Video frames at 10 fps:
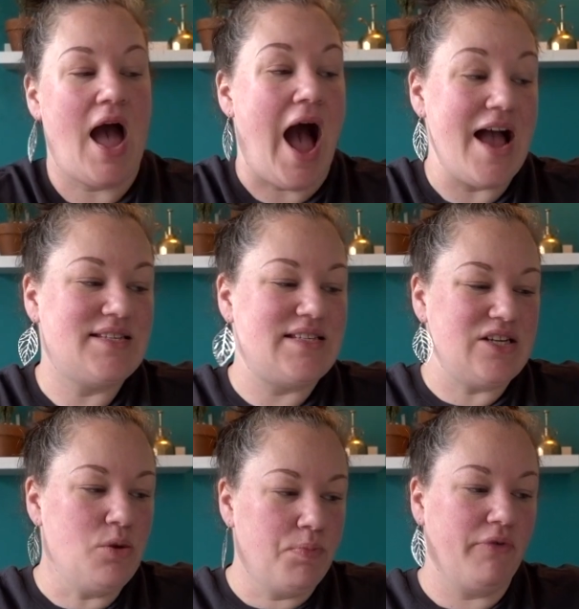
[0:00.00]
I
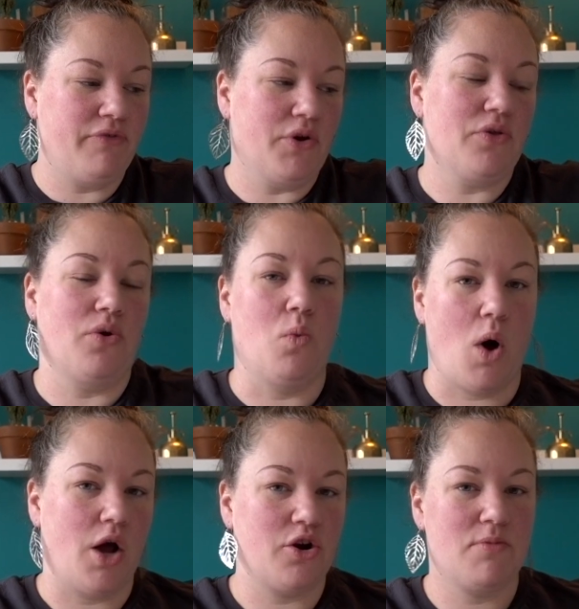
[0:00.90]
still prefer the
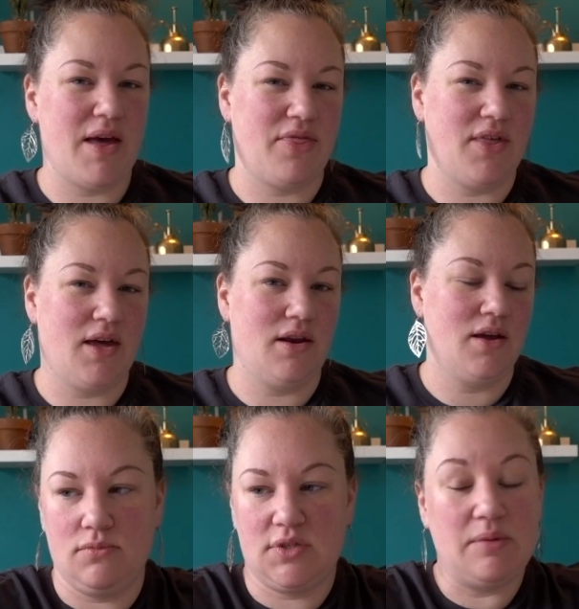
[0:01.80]
water method.
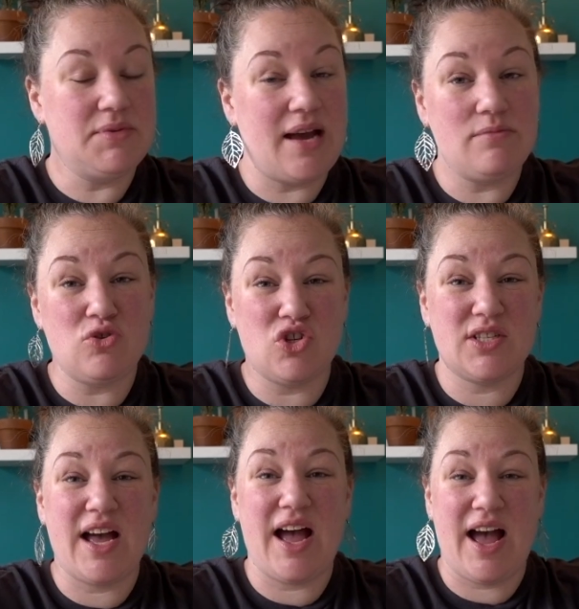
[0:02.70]
Sometimes you
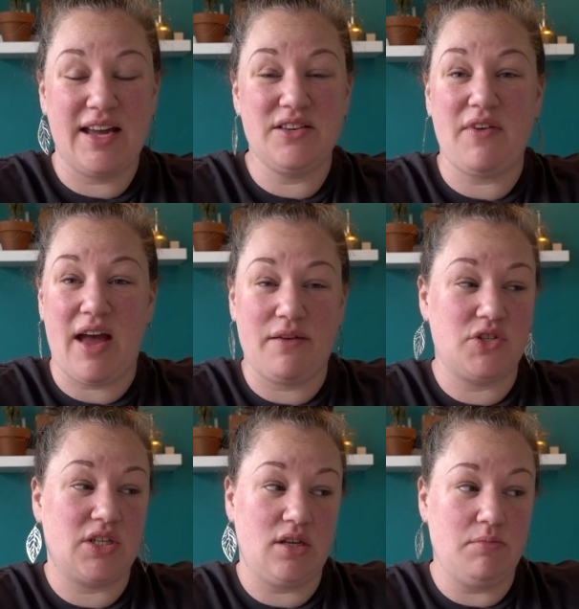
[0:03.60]
just kind of have
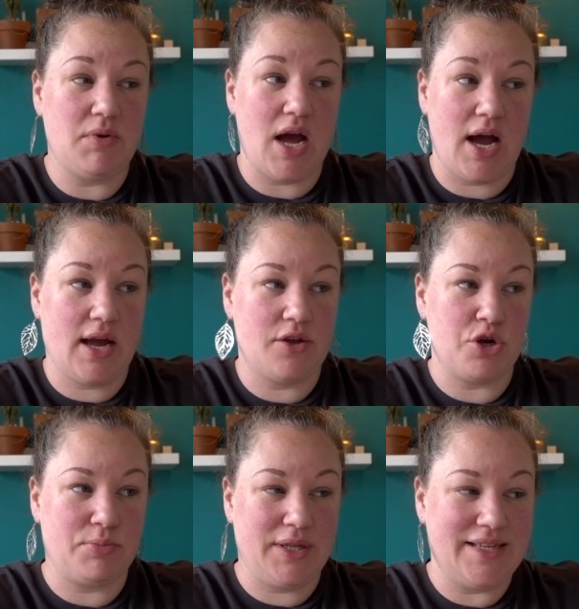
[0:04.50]
to keep an eye on
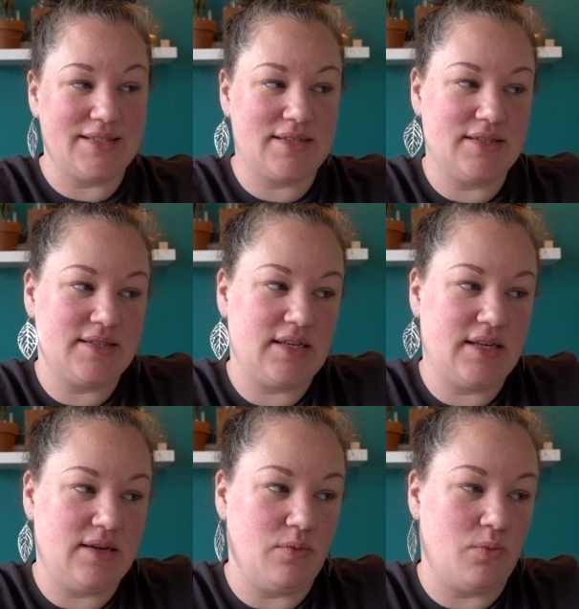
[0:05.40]
your plants and
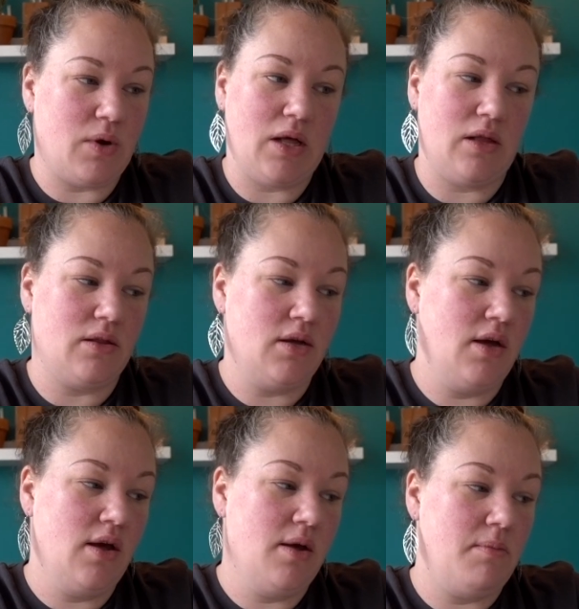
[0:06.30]
see, well,
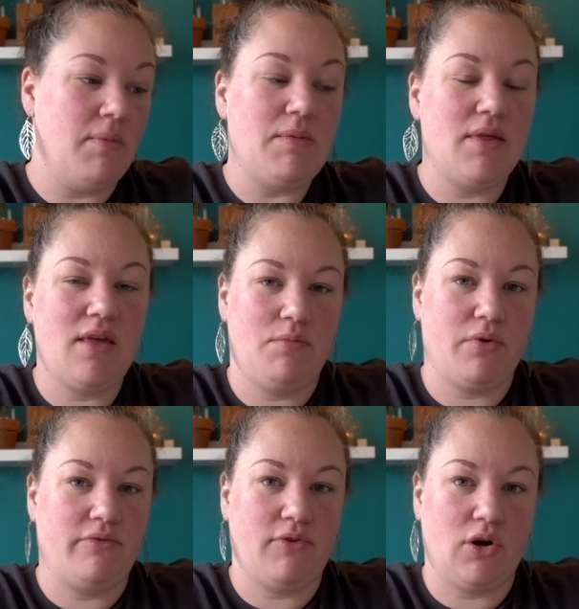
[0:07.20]
maybe they
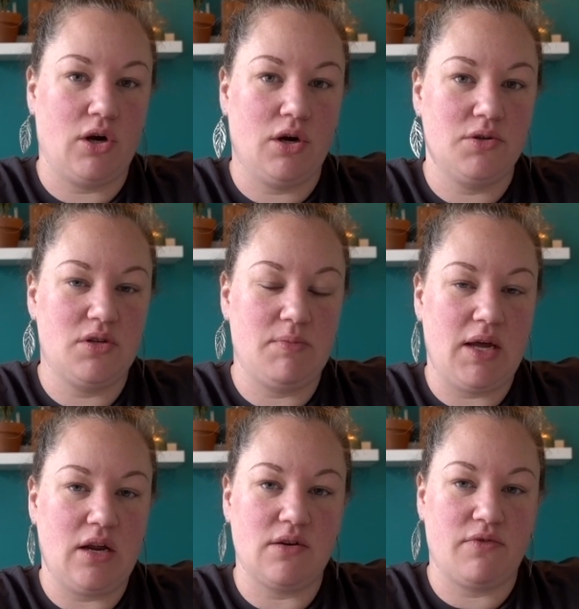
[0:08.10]
prefer to be
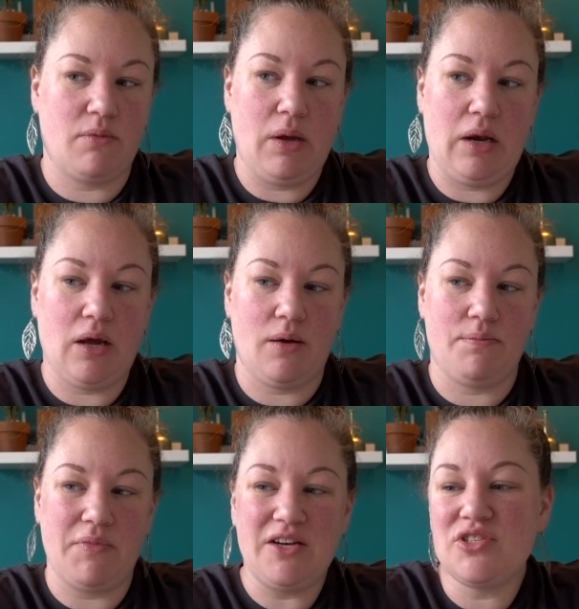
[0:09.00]
in a different
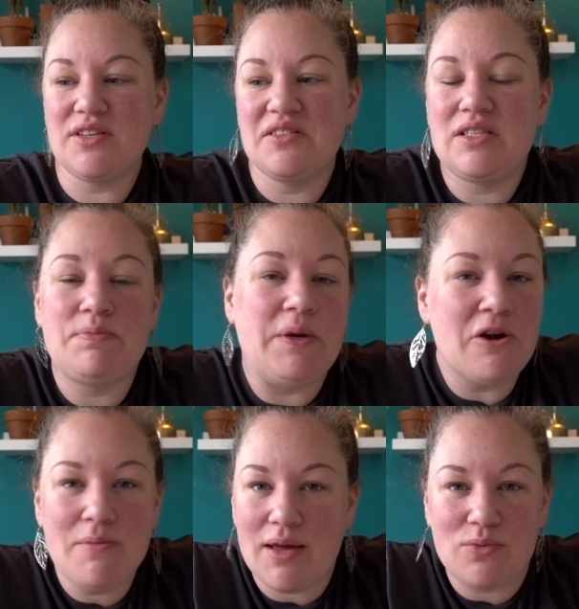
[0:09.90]
medium, and just
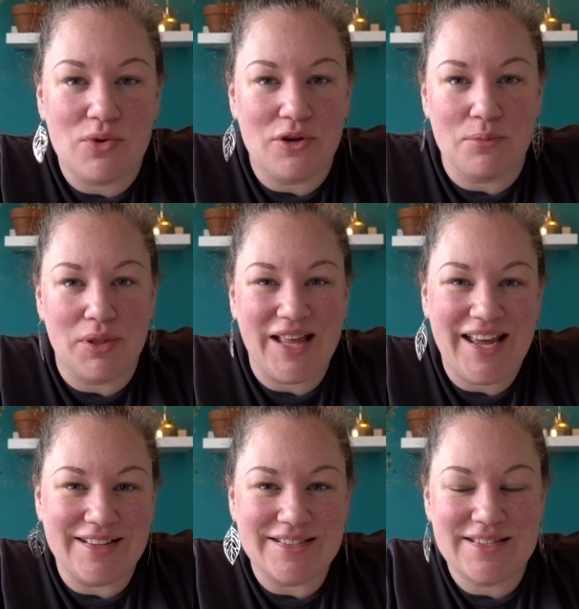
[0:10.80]
experiment with your
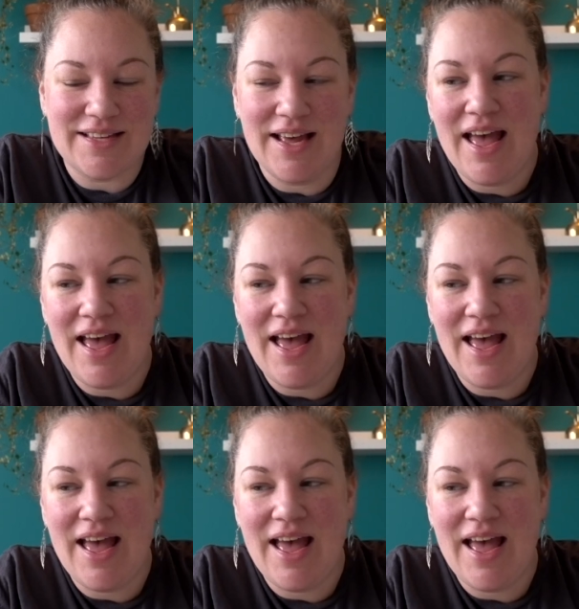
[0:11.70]
plants.